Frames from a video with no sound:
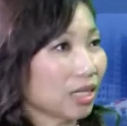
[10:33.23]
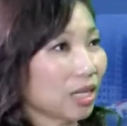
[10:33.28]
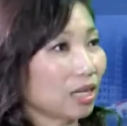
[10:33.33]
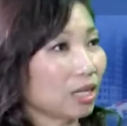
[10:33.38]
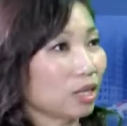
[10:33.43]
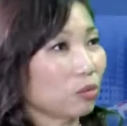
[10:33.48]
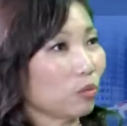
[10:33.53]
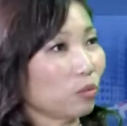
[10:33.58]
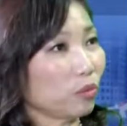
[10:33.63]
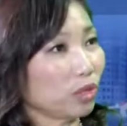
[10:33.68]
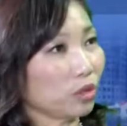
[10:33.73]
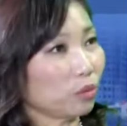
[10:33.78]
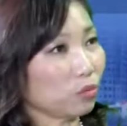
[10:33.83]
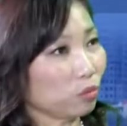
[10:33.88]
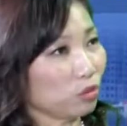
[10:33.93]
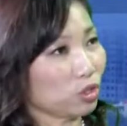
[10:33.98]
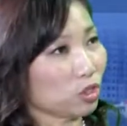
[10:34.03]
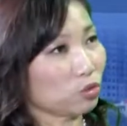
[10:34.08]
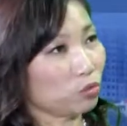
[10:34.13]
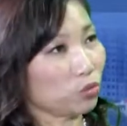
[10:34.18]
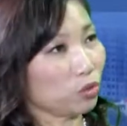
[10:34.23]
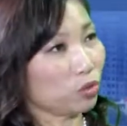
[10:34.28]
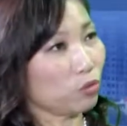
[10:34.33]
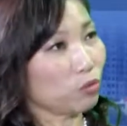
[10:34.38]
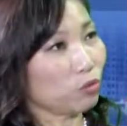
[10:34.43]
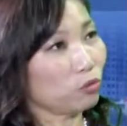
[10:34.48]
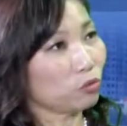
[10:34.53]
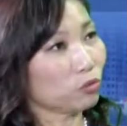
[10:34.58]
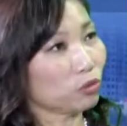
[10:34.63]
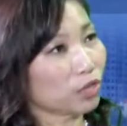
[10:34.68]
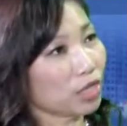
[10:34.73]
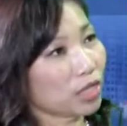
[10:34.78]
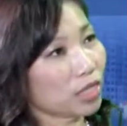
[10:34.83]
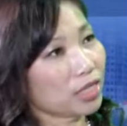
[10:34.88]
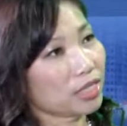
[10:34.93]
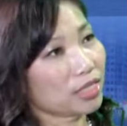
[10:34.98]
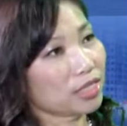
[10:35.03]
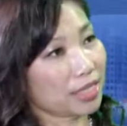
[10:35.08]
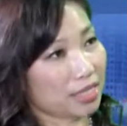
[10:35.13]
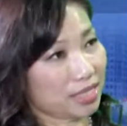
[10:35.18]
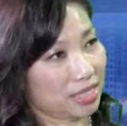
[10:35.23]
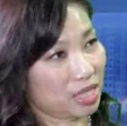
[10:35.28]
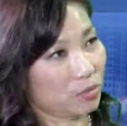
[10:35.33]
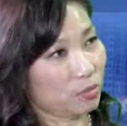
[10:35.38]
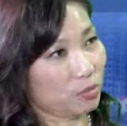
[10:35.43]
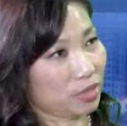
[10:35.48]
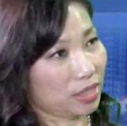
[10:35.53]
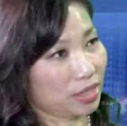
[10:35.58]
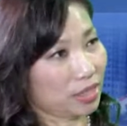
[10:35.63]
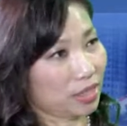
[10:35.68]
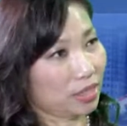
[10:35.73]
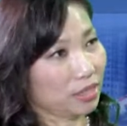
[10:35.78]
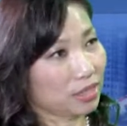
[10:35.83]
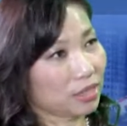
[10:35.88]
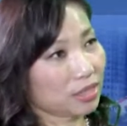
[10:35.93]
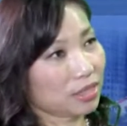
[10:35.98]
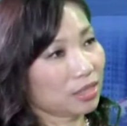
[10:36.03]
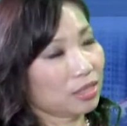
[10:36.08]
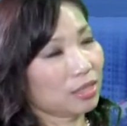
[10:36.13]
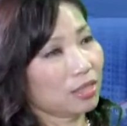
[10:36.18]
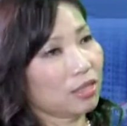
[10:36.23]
uh, in which we own 60%.